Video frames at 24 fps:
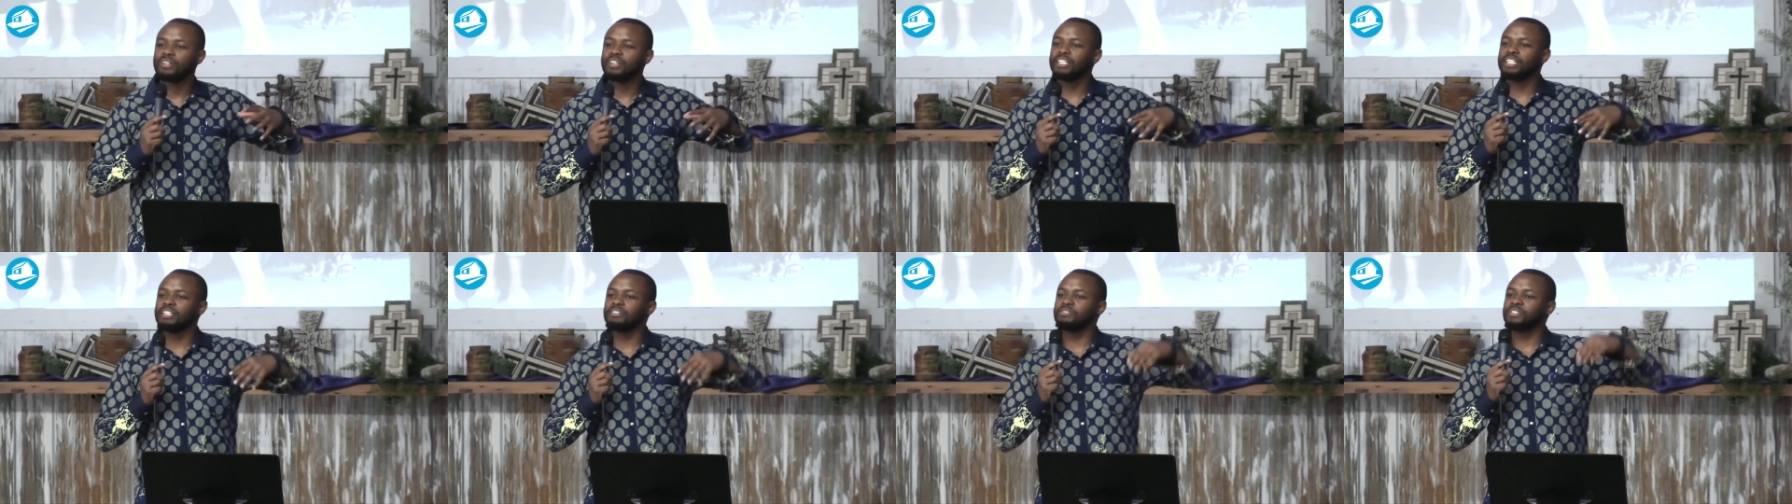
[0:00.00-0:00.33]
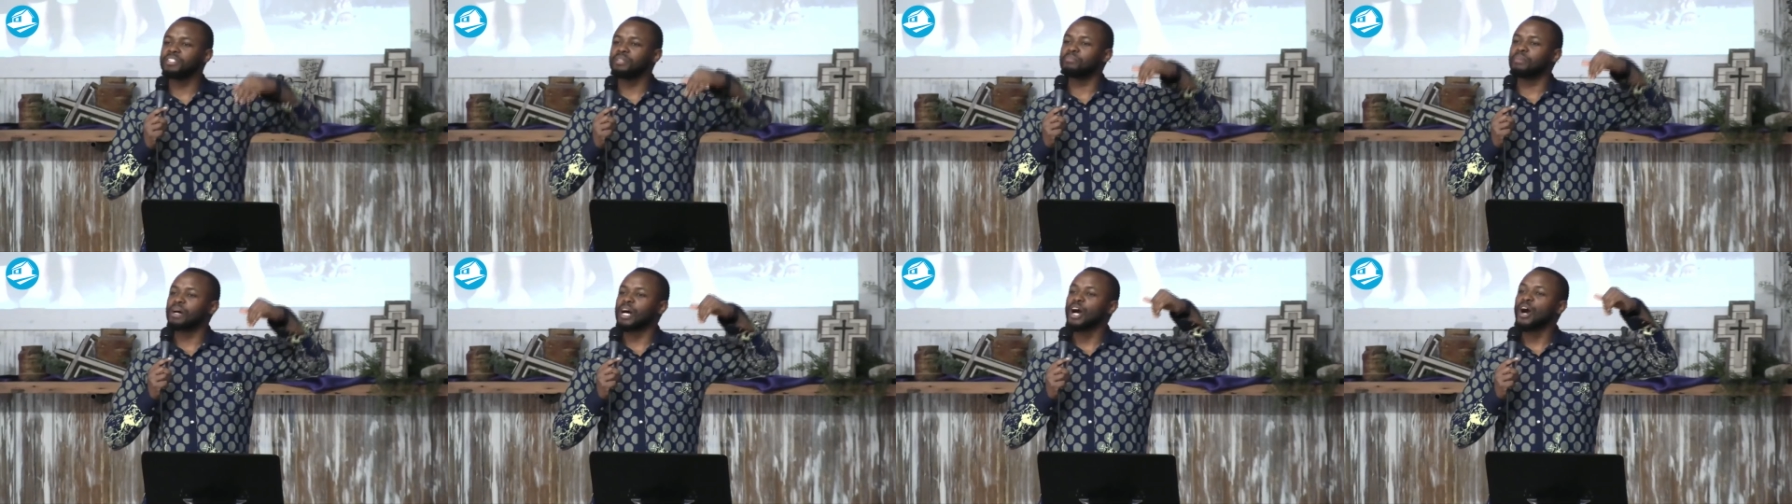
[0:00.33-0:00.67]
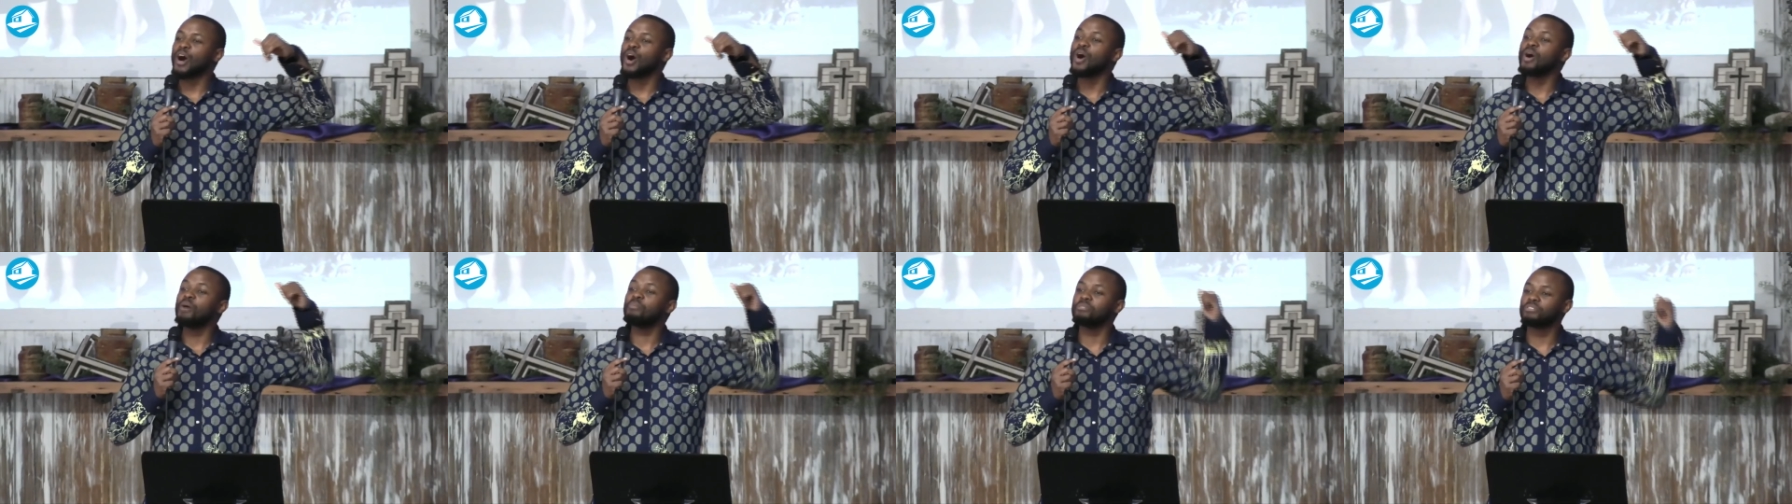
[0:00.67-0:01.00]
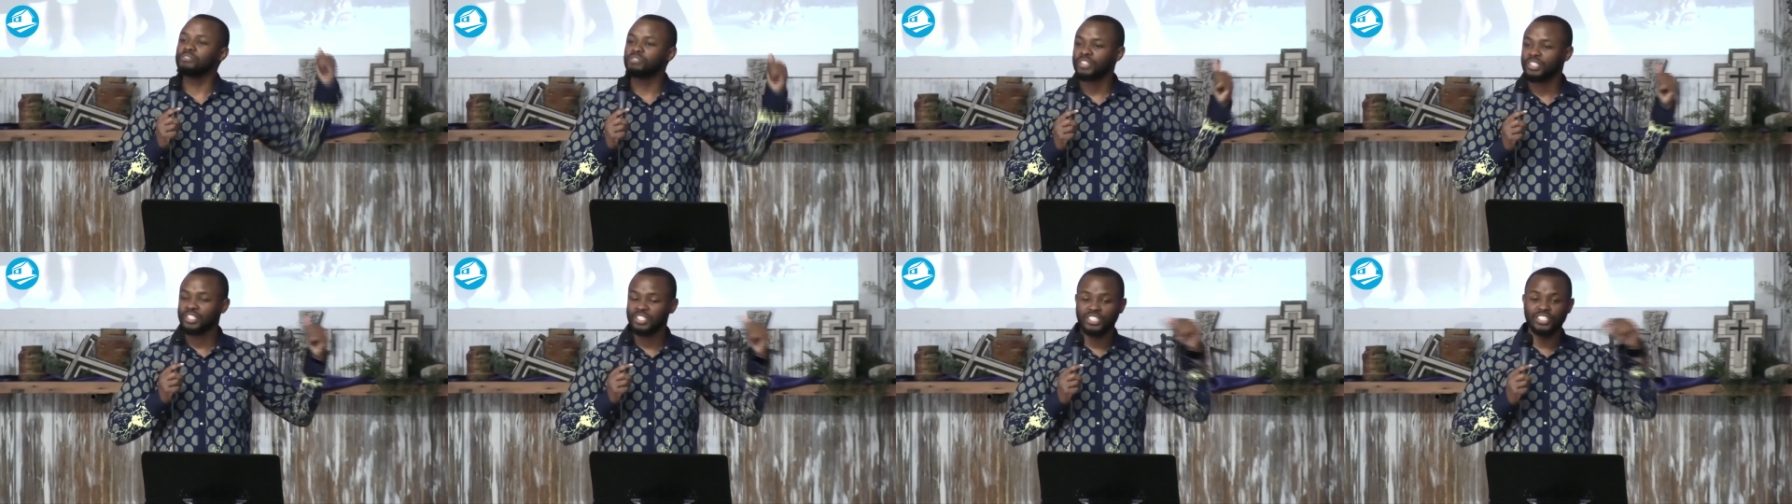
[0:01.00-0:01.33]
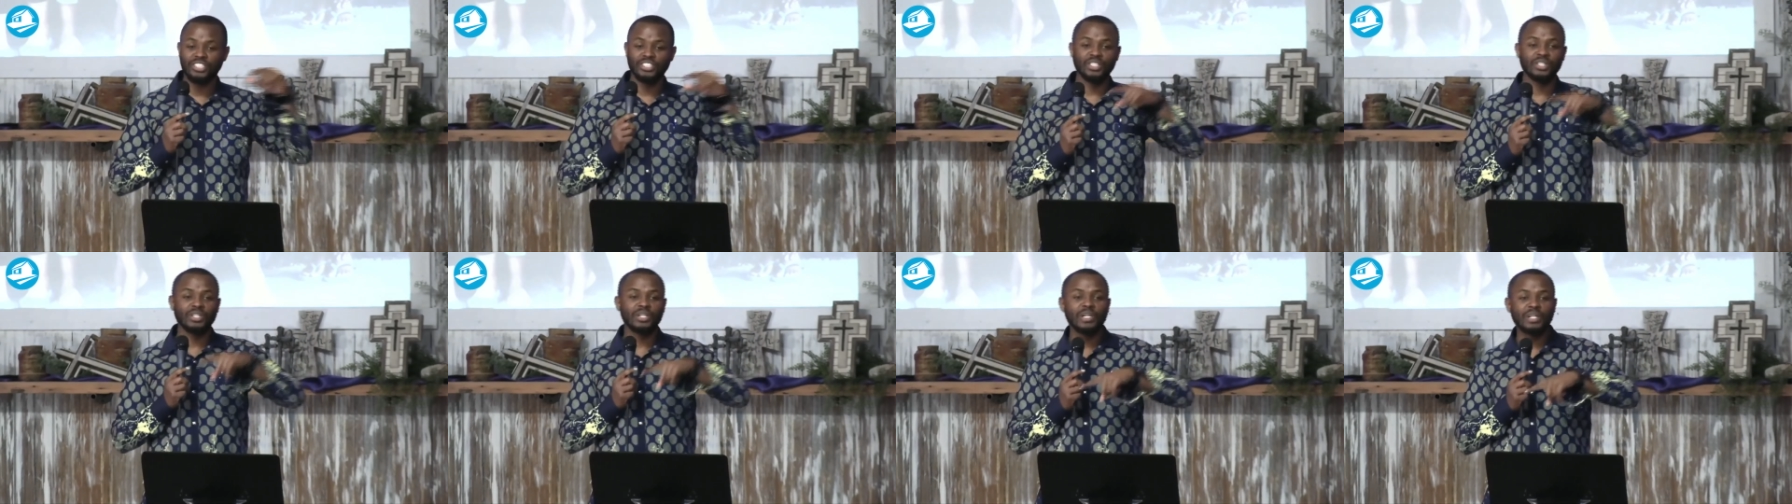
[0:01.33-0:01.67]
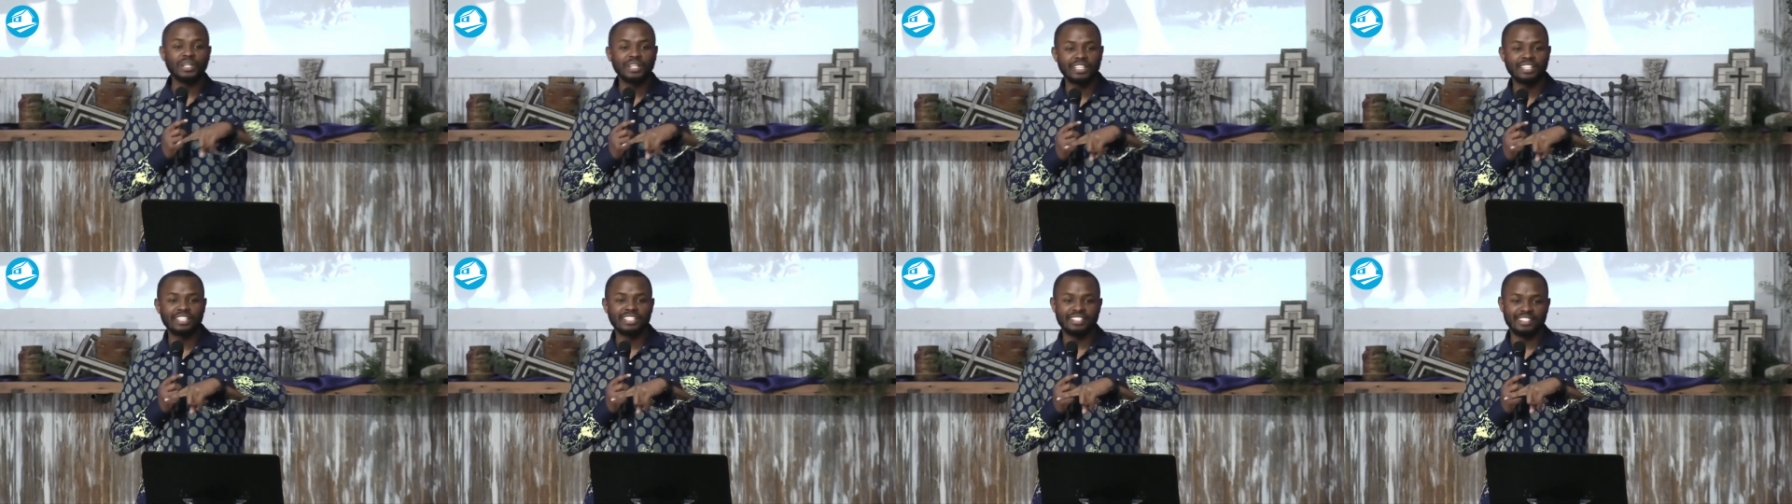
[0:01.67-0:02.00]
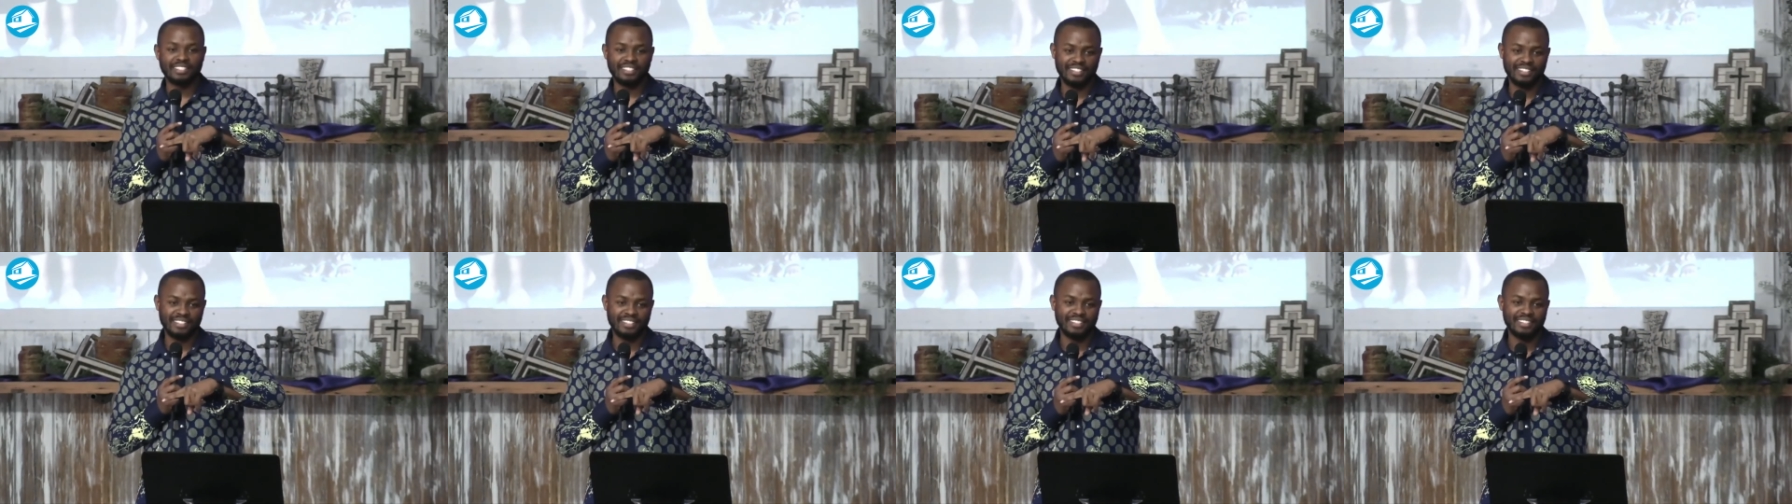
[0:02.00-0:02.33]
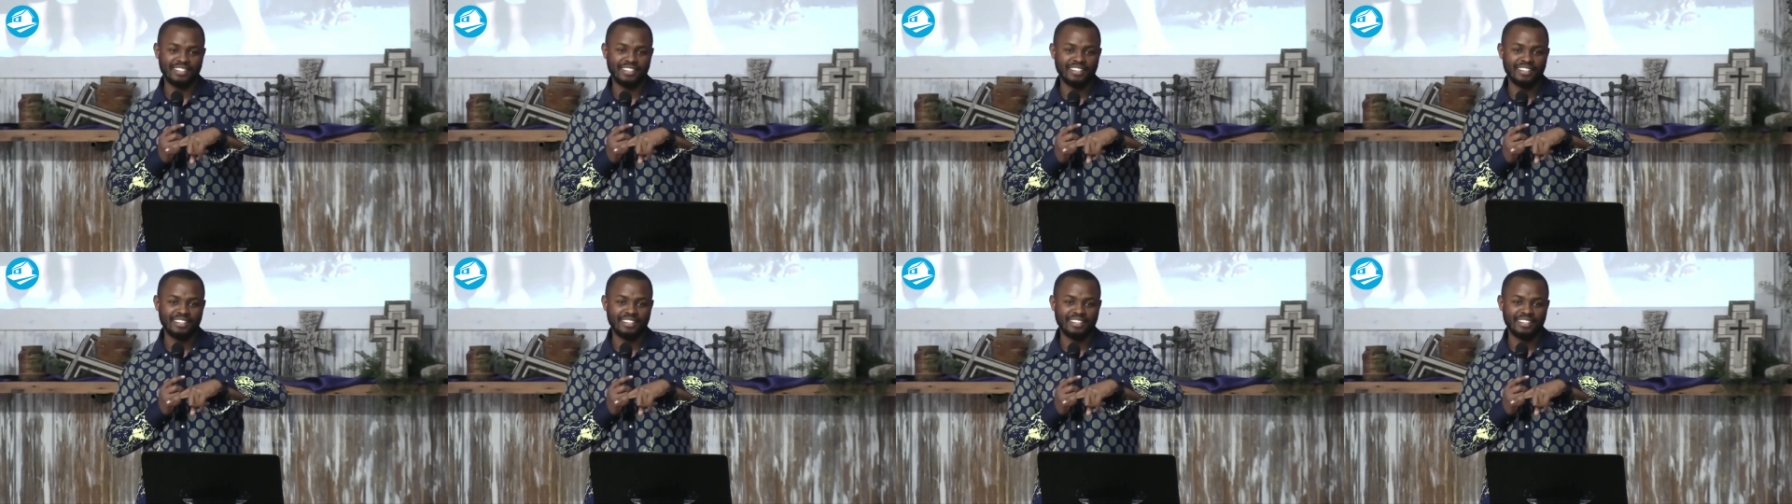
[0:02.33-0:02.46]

lives in my home village. She's a Congolese.